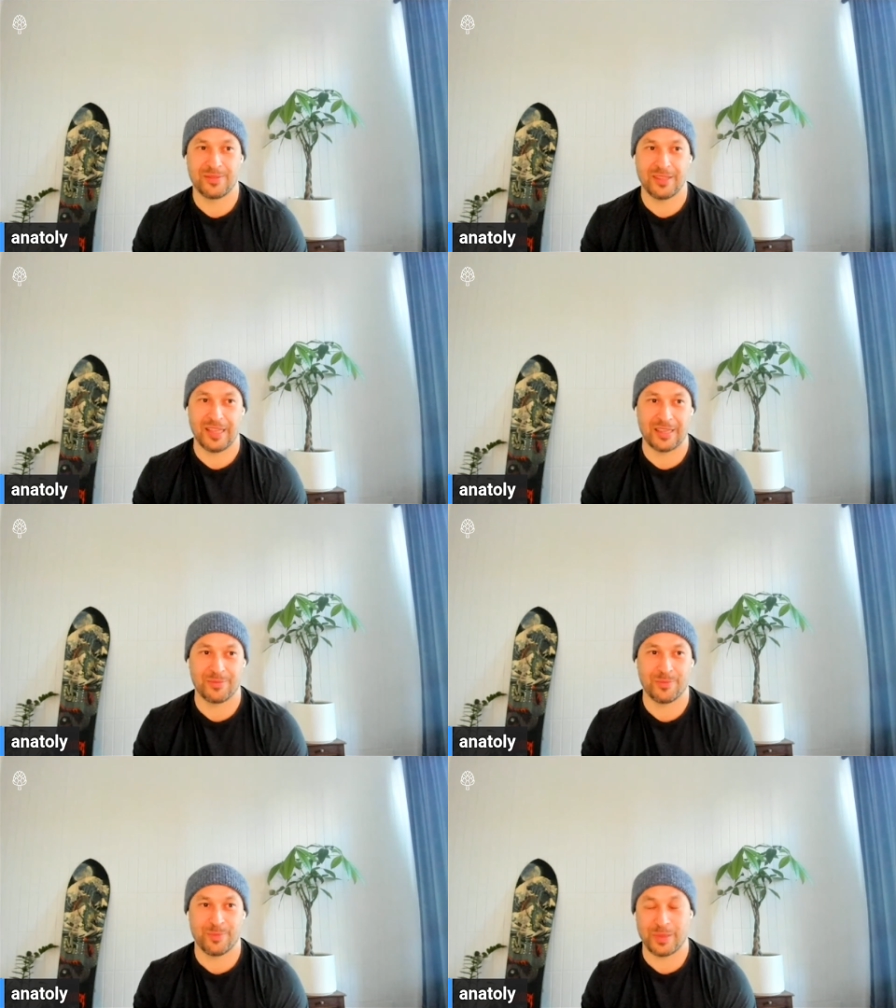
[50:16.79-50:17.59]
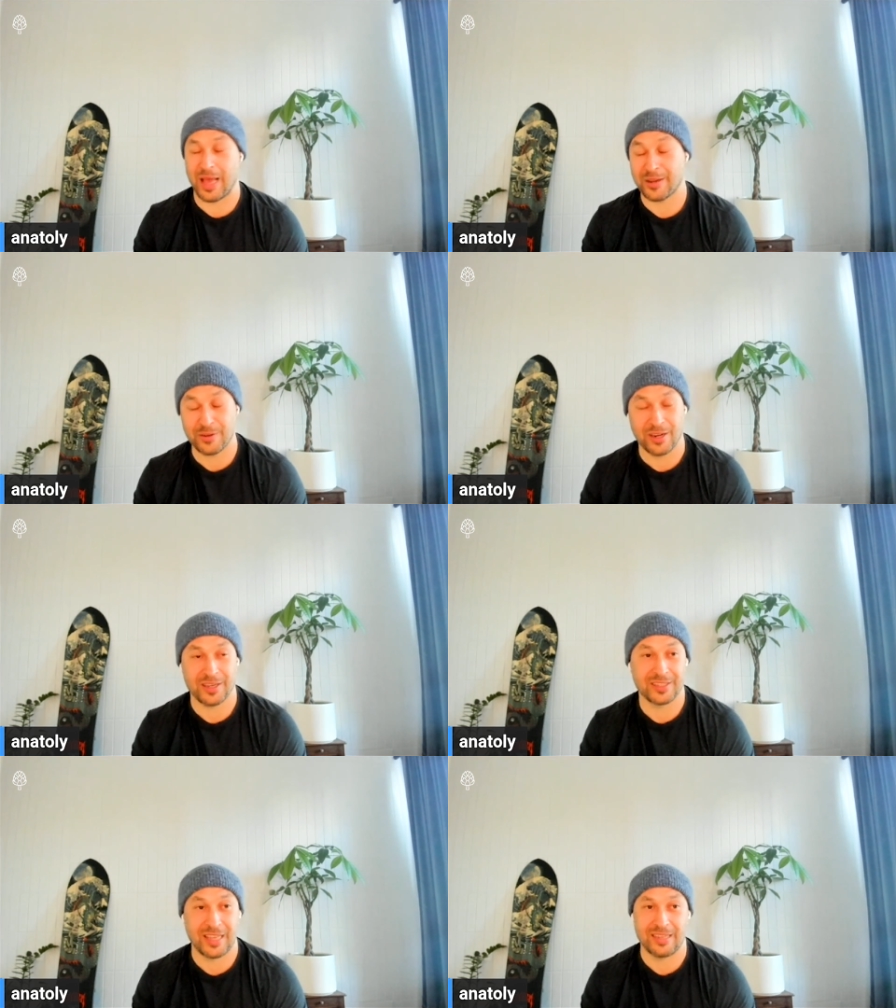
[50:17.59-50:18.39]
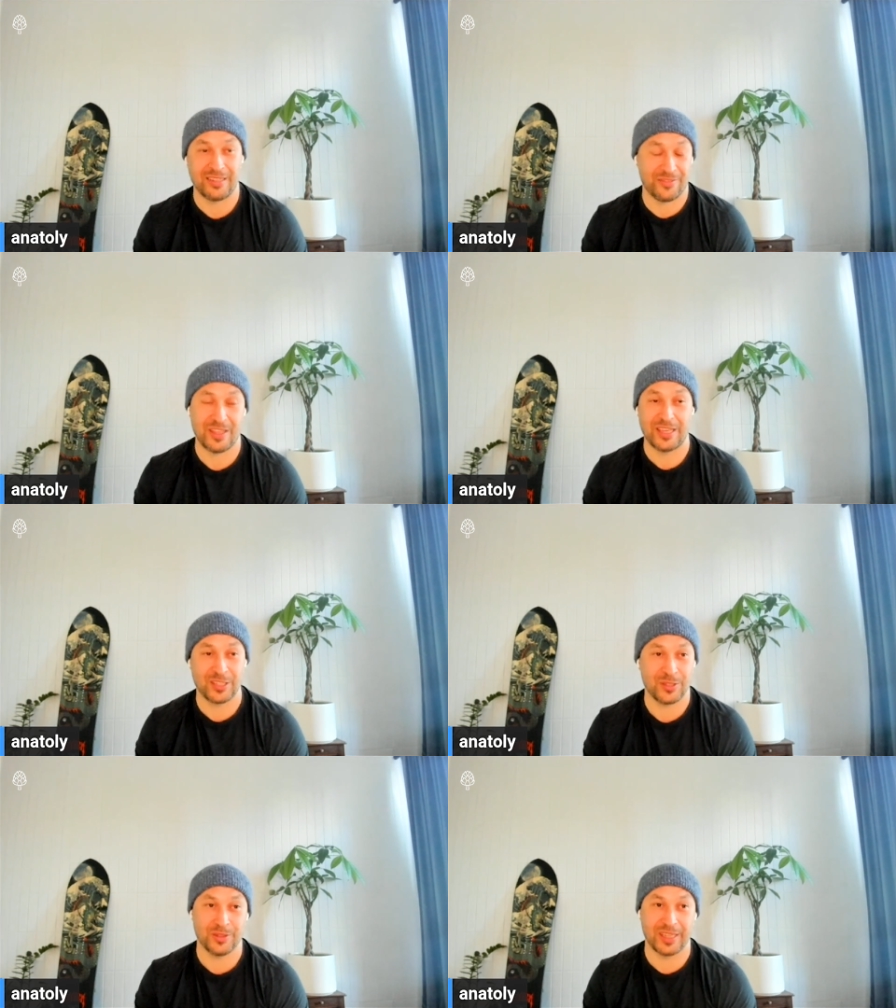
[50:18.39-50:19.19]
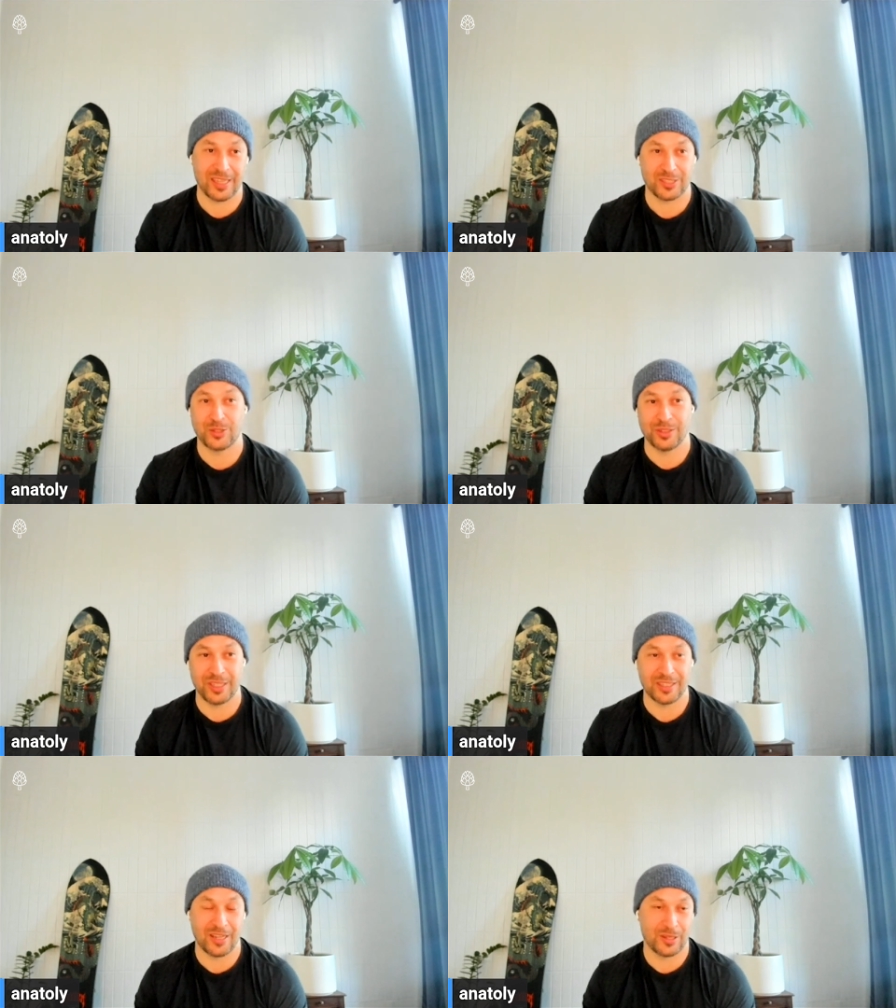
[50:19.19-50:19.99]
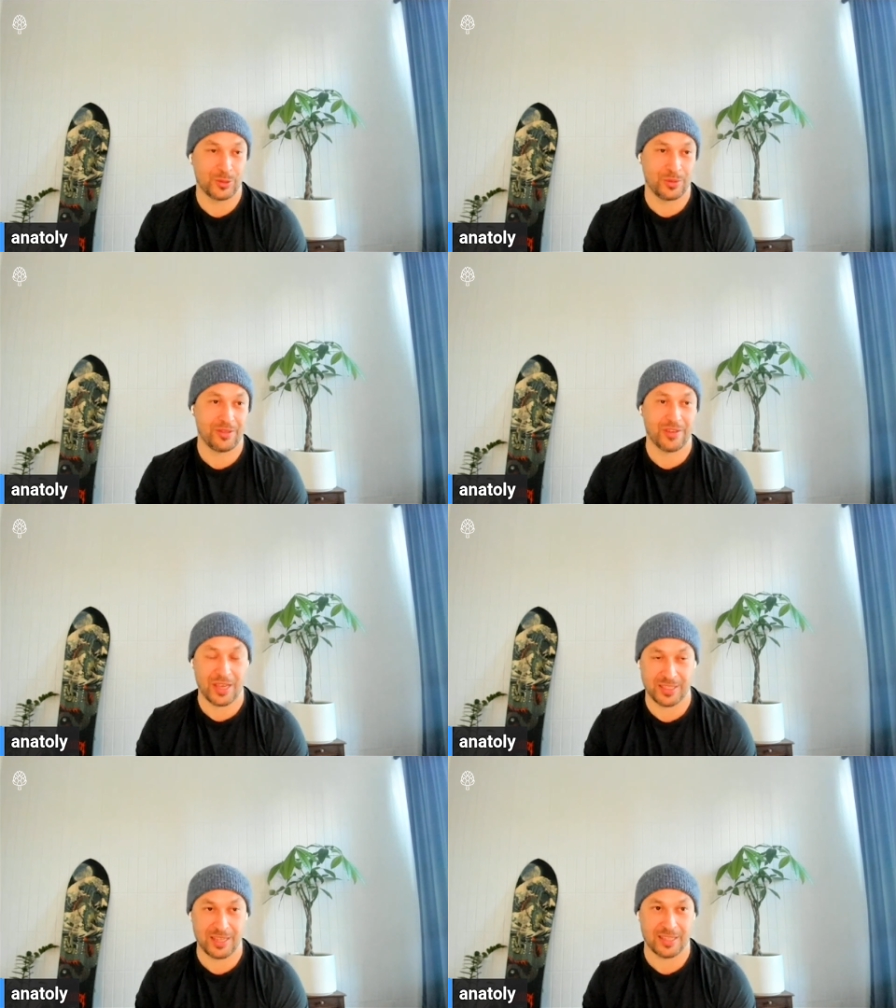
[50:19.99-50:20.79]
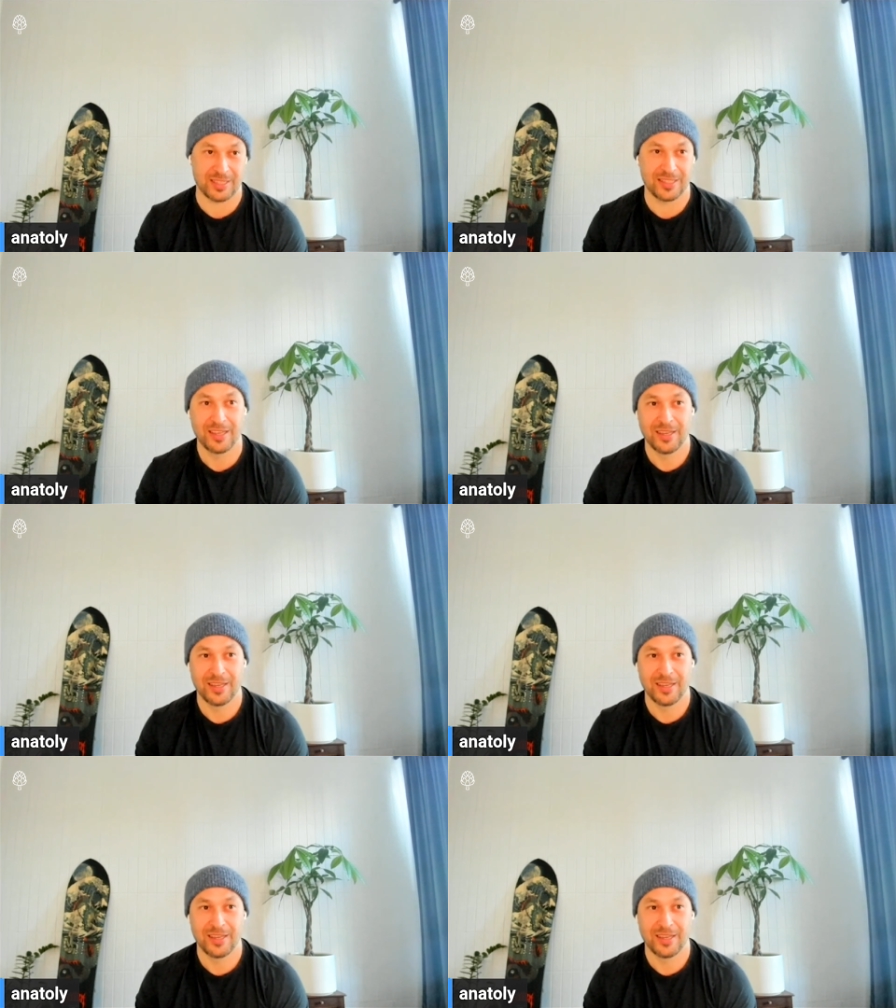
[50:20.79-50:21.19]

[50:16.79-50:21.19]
like BlackRock that if they issue like $1 trillion worth of assets,